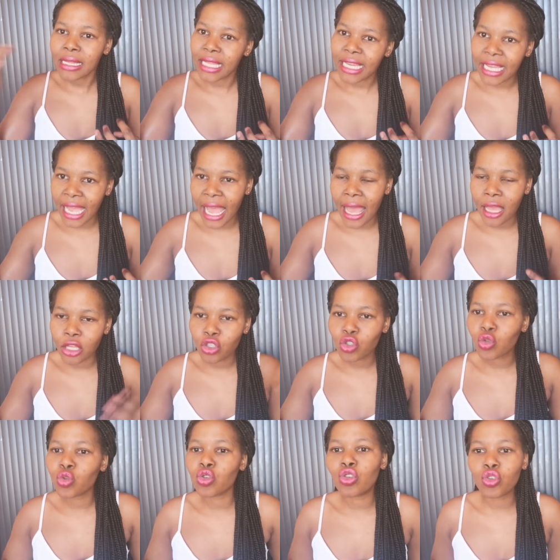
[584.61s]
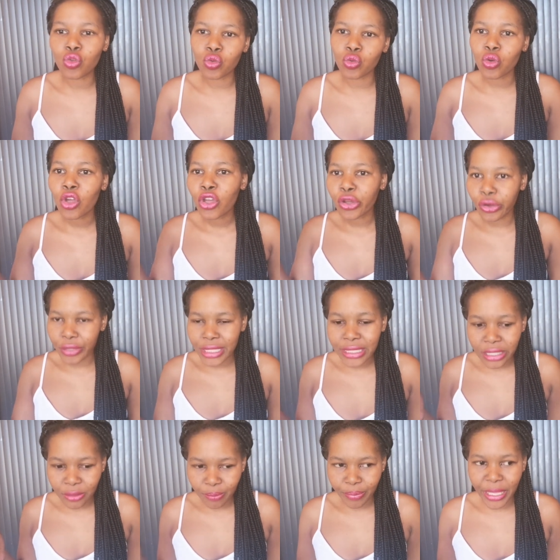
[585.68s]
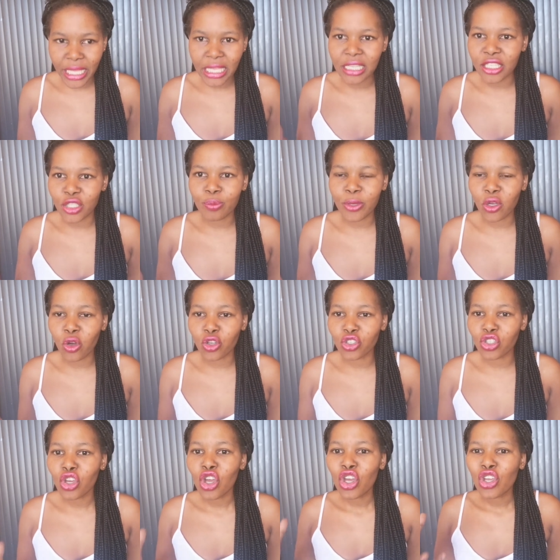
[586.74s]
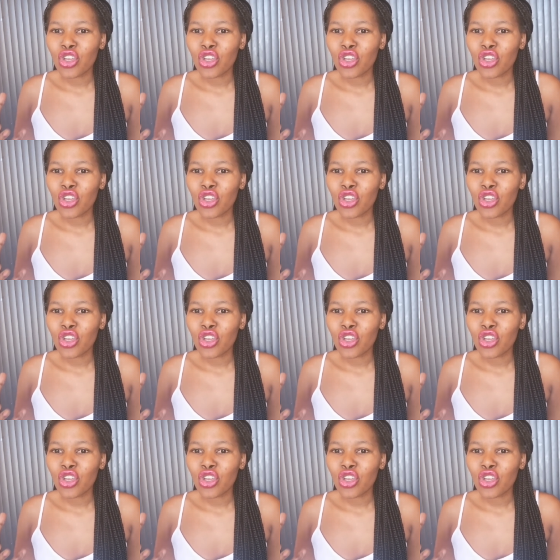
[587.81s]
the guy to you reason being is because